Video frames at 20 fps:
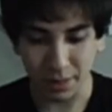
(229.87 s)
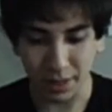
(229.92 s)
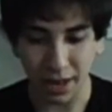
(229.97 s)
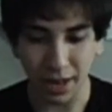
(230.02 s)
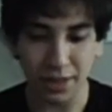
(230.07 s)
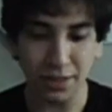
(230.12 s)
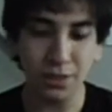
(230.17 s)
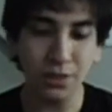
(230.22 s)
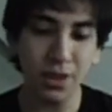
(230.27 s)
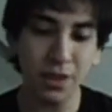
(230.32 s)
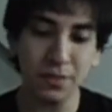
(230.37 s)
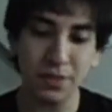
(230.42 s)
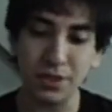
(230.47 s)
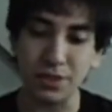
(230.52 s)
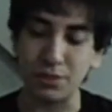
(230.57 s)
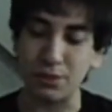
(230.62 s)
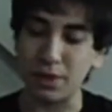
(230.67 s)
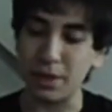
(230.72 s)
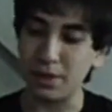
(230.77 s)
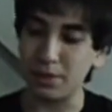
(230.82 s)
I do have
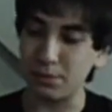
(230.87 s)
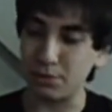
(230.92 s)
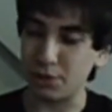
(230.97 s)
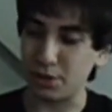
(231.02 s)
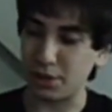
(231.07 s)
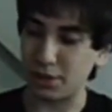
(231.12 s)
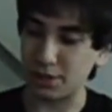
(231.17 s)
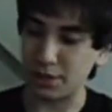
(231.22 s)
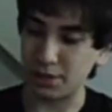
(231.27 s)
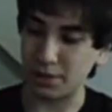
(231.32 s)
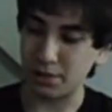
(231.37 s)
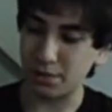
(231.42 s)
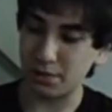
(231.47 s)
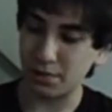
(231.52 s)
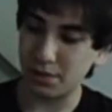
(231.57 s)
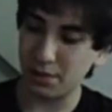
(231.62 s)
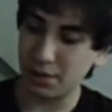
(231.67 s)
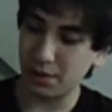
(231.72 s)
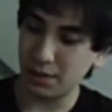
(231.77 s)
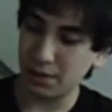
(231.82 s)
this random drawing though
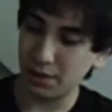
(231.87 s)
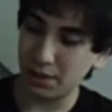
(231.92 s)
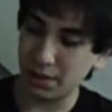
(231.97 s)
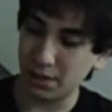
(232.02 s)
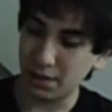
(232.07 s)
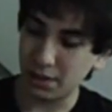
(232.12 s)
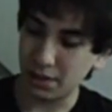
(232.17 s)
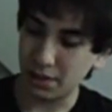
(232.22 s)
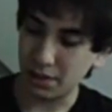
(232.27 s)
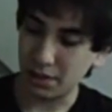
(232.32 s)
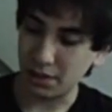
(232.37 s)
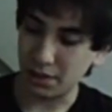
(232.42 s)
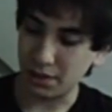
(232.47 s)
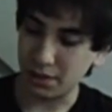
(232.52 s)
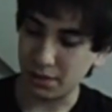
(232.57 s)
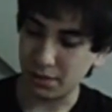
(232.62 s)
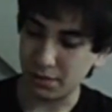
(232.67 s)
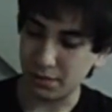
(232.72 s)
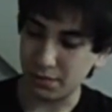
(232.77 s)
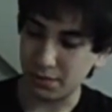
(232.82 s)

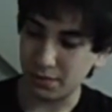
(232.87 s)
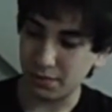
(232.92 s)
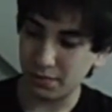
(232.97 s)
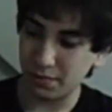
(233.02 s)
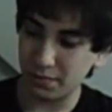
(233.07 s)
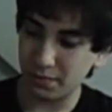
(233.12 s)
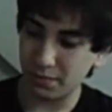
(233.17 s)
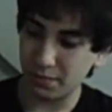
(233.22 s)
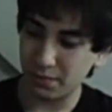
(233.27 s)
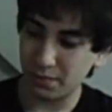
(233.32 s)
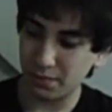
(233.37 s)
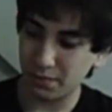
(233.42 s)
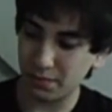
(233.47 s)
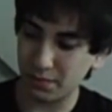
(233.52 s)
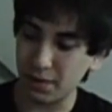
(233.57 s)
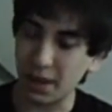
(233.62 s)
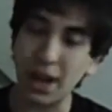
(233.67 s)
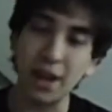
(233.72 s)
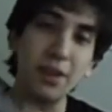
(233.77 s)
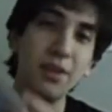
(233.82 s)
of
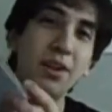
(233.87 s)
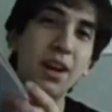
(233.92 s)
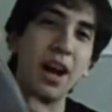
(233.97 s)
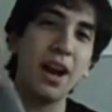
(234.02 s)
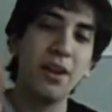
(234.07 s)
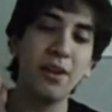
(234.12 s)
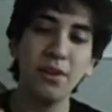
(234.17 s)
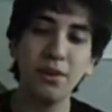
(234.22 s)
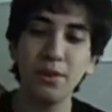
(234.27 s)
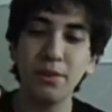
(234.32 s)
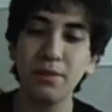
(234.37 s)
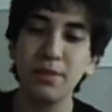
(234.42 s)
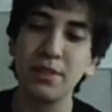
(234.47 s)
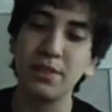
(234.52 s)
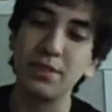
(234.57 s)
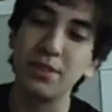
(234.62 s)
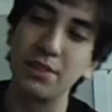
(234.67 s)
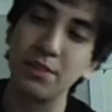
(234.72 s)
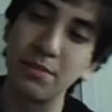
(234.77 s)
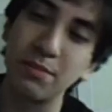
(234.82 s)
I don't know what
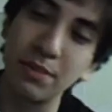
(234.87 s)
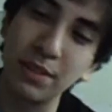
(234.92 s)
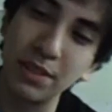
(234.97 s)
this is, but